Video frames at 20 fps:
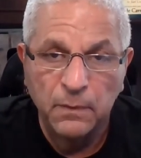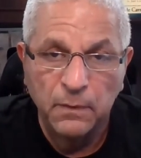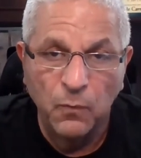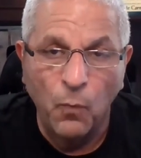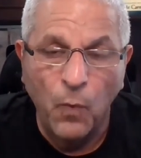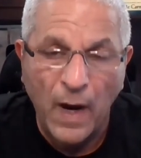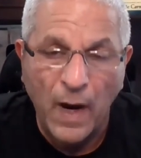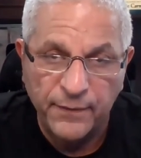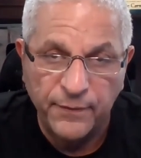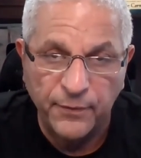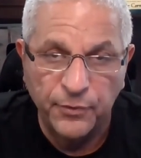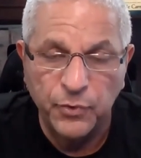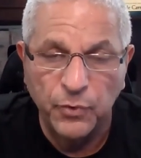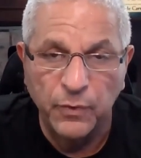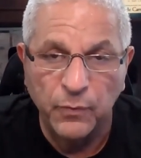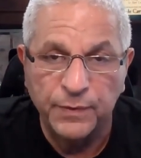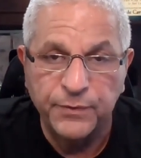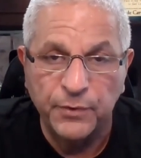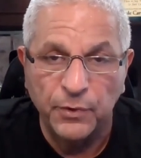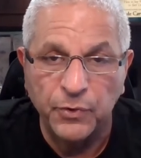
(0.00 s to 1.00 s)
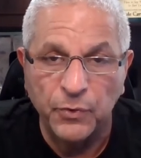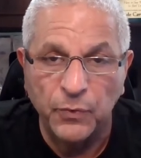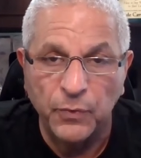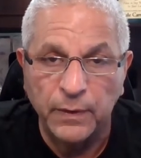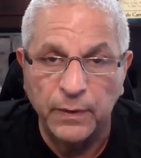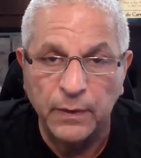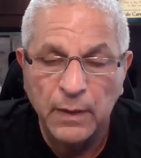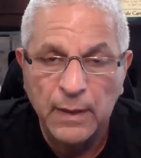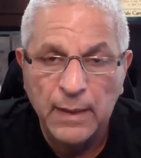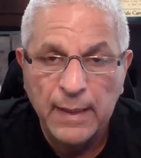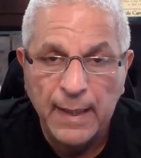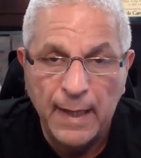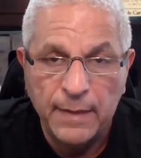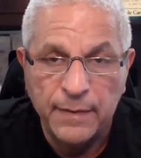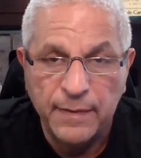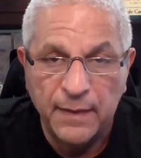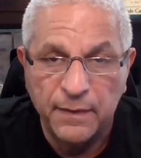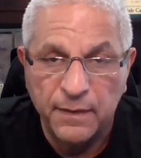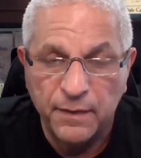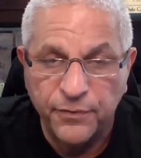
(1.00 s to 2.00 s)
why they're doing what they're doing, and
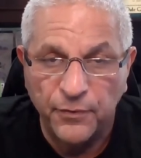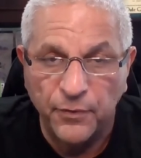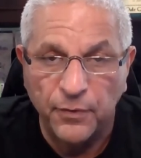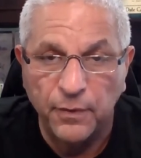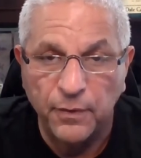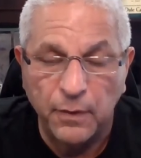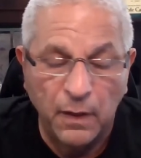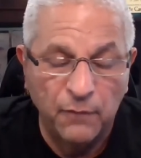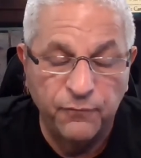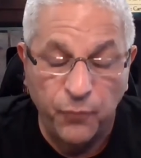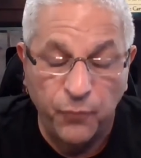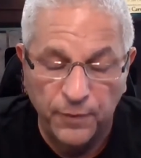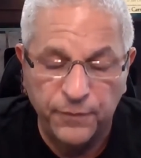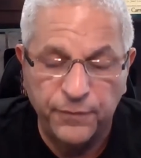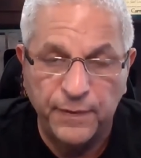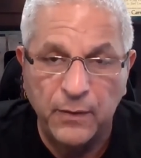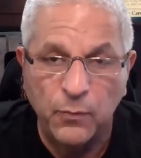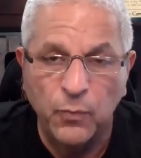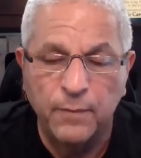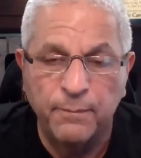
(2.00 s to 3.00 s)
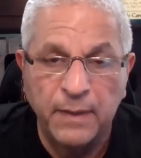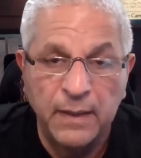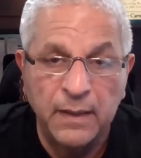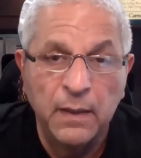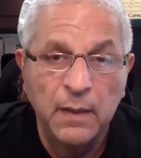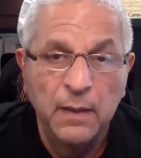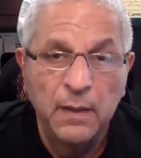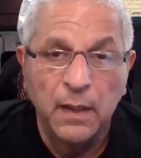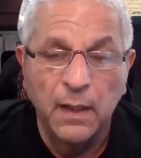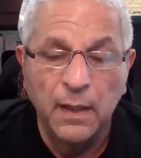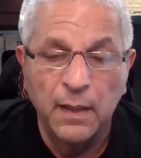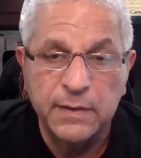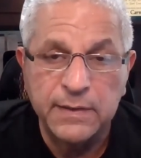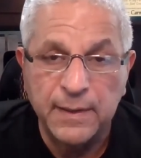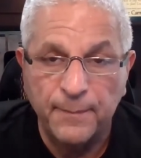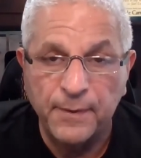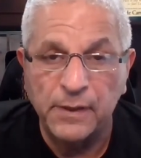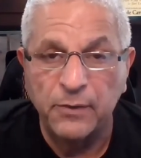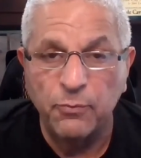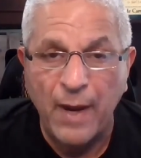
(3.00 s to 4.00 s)
then the third, uh, fourth thing would be uh,
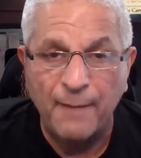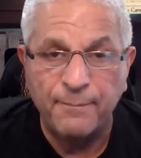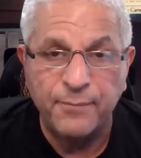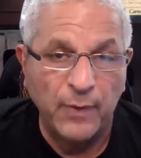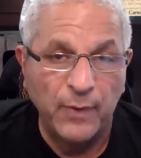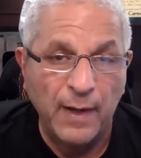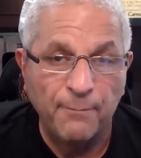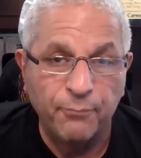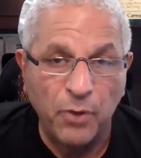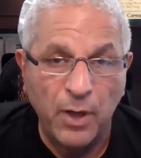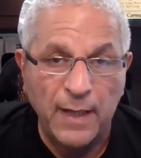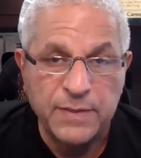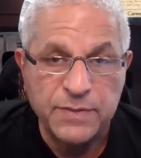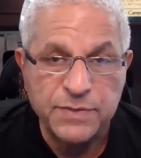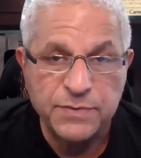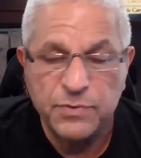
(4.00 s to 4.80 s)
typically wrapped around price.